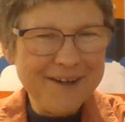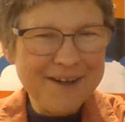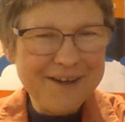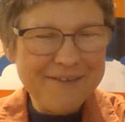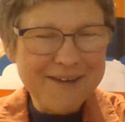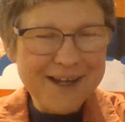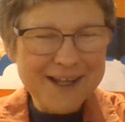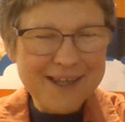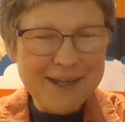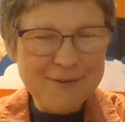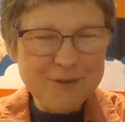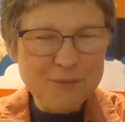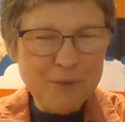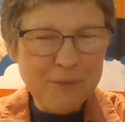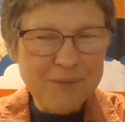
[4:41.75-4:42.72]
I reckon that
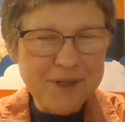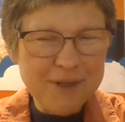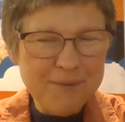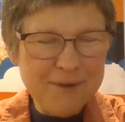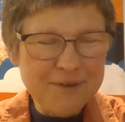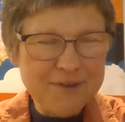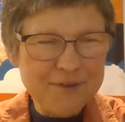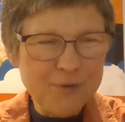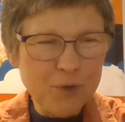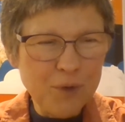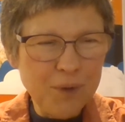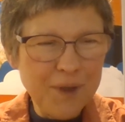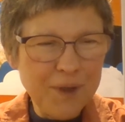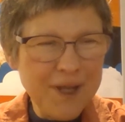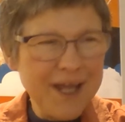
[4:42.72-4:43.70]
was probably the most of
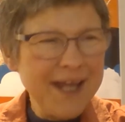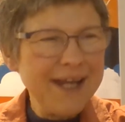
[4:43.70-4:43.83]
all.